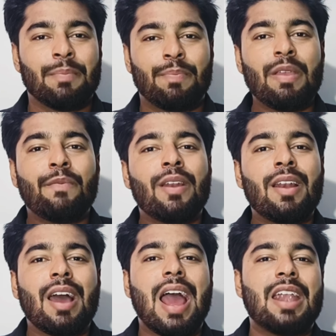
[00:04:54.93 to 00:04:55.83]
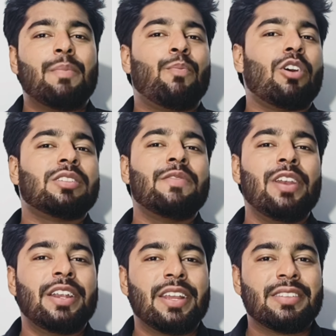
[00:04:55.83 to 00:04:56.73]
people and
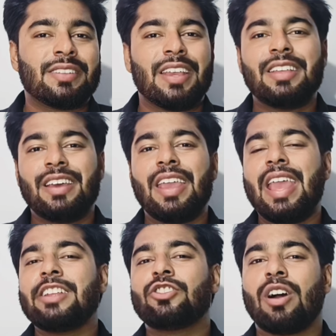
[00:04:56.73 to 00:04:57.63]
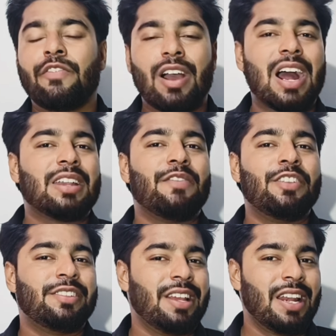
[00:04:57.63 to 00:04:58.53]
possibilities in the age of
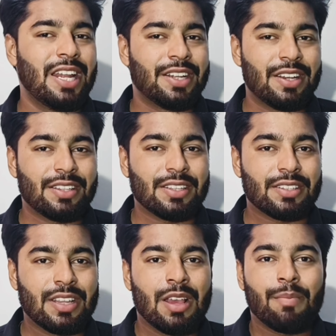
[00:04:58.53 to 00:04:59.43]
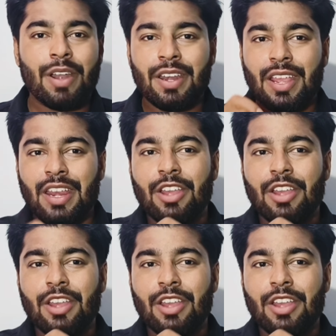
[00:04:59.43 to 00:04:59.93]
artificial intelligence. But in